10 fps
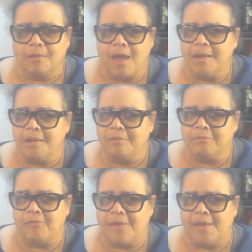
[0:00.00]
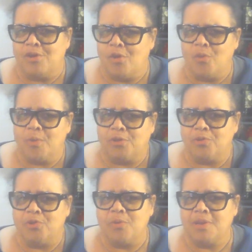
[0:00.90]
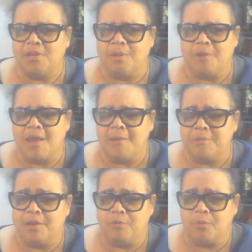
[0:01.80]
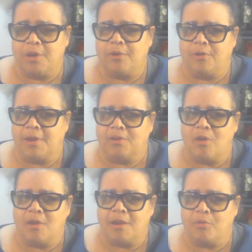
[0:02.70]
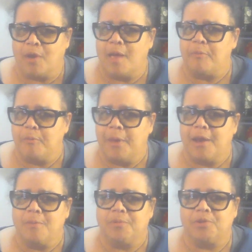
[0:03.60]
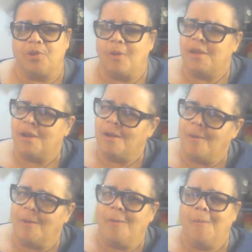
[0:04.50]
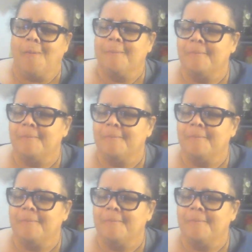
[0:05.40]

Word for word: kind of like know what they're doing sometimes when they're like talking crap about them. So you know,